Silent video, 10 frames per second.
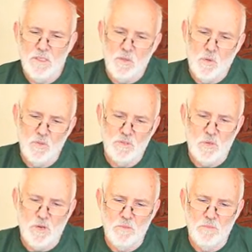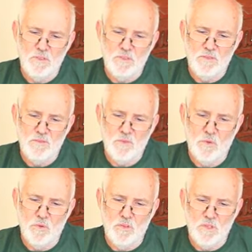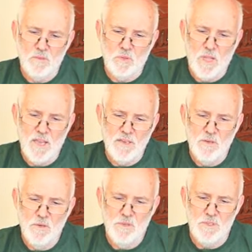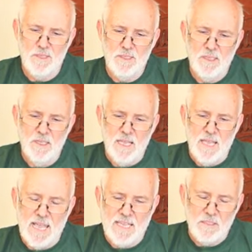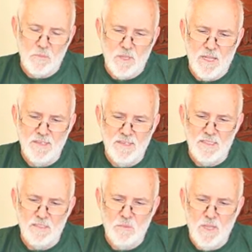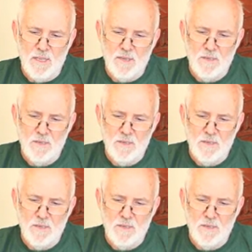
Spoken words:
cause problems for the plane user as the blade gets blunt.